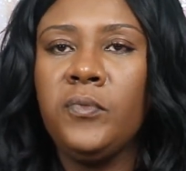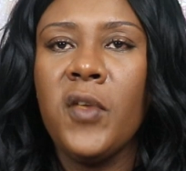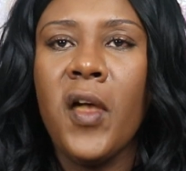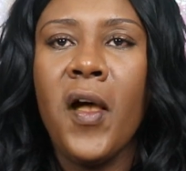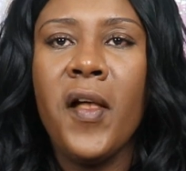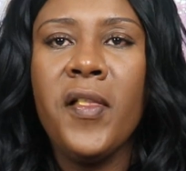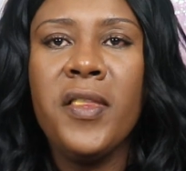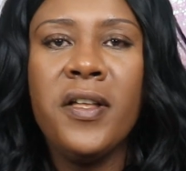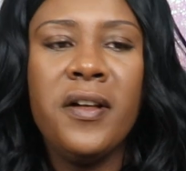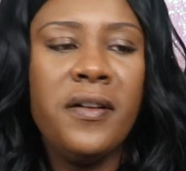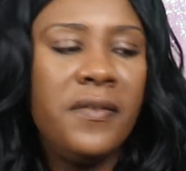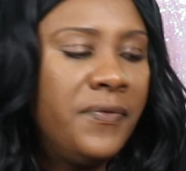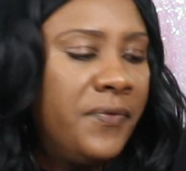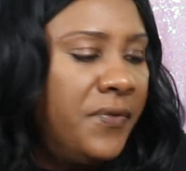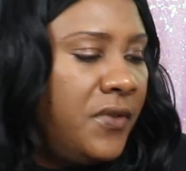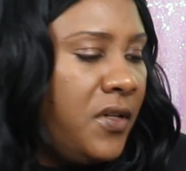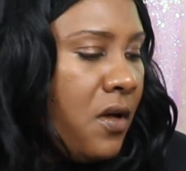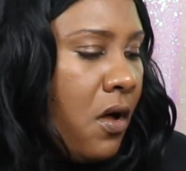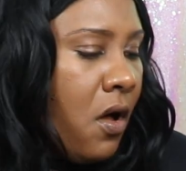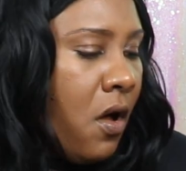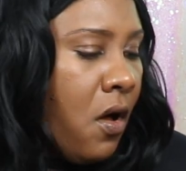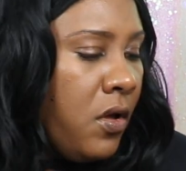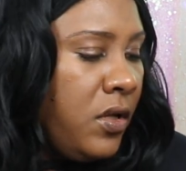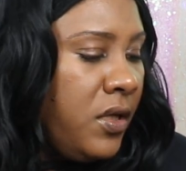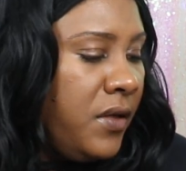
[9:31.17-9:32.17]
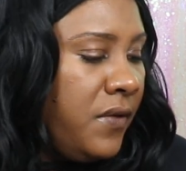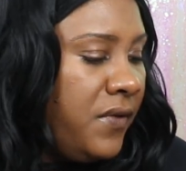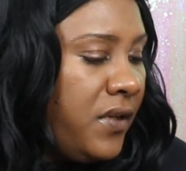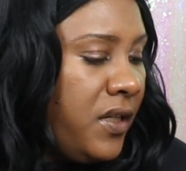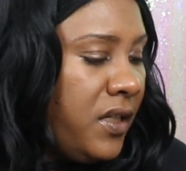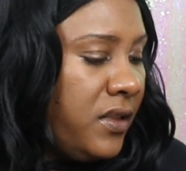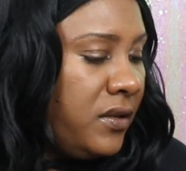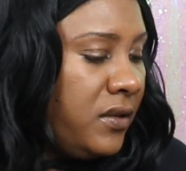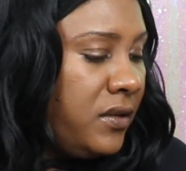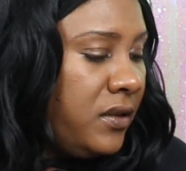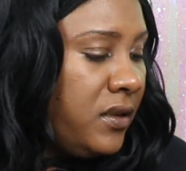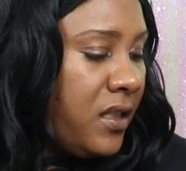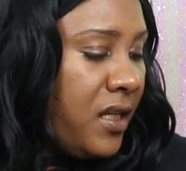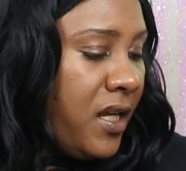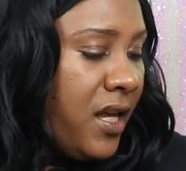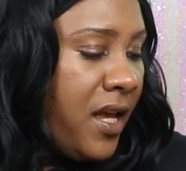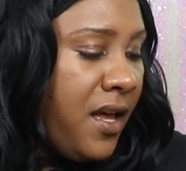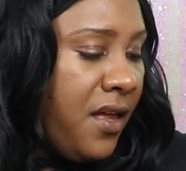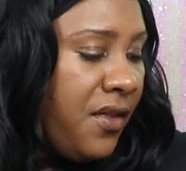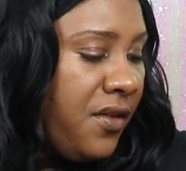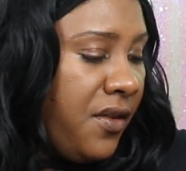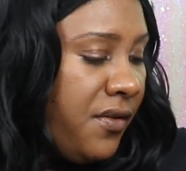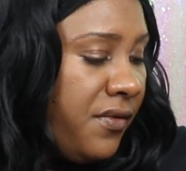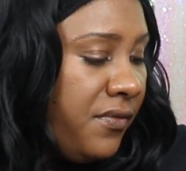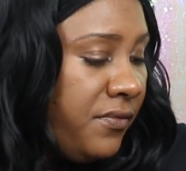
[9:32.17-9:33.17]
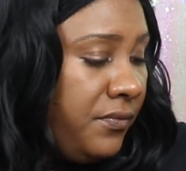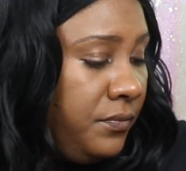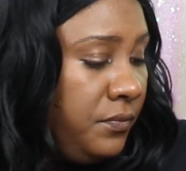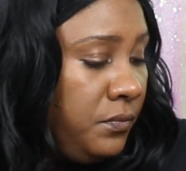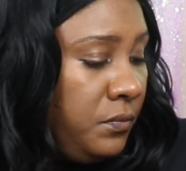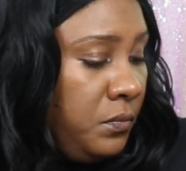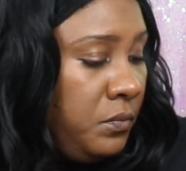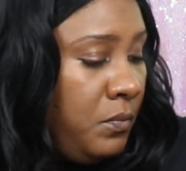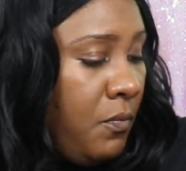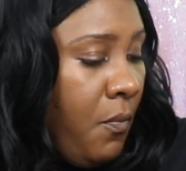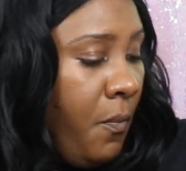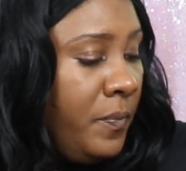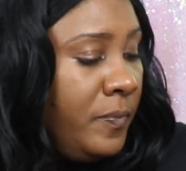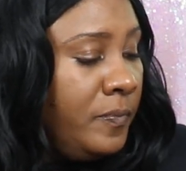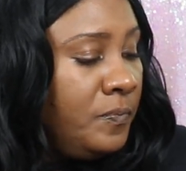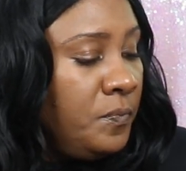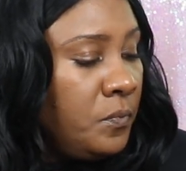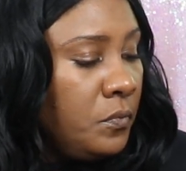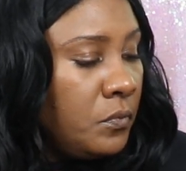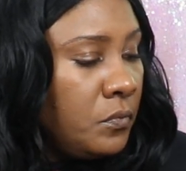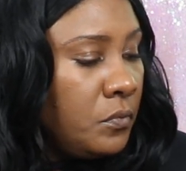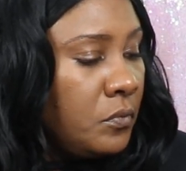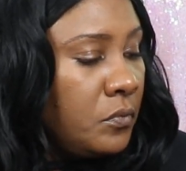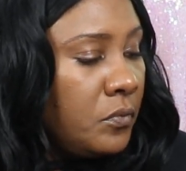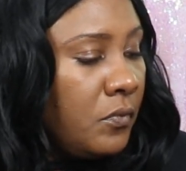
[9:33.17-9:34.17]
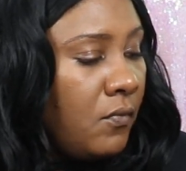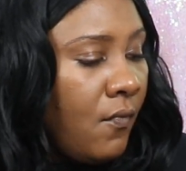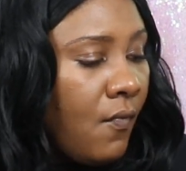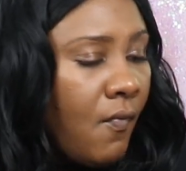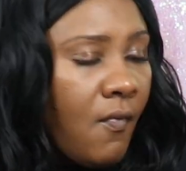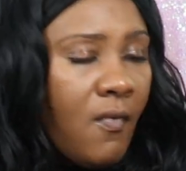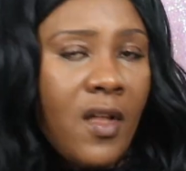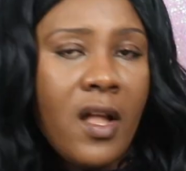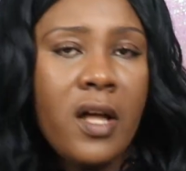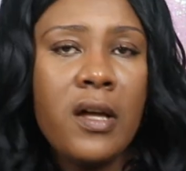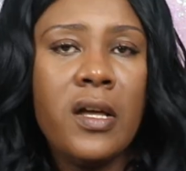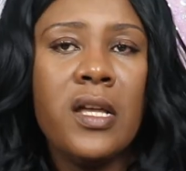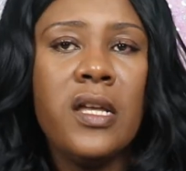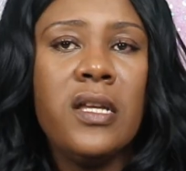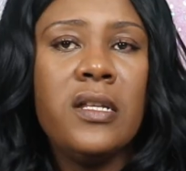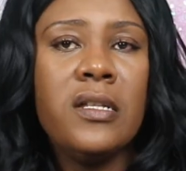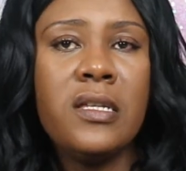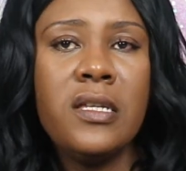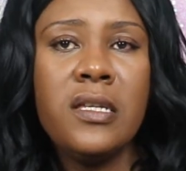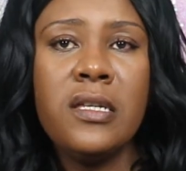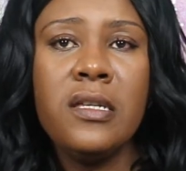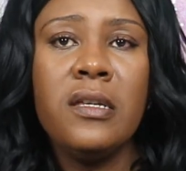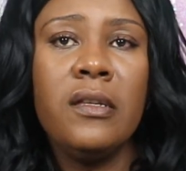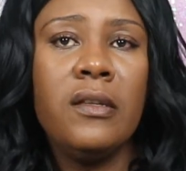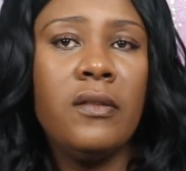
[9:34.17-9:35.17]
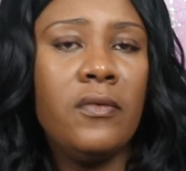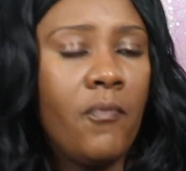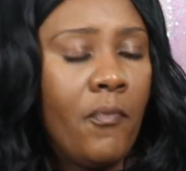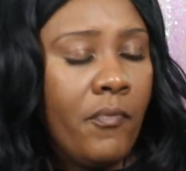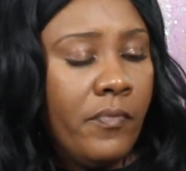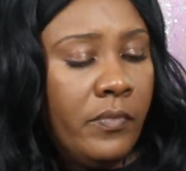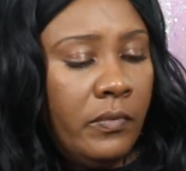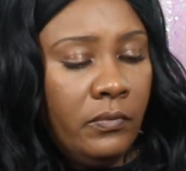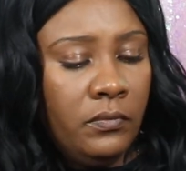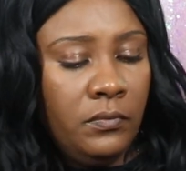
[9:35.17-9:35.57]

I love for all of us to gather and eat.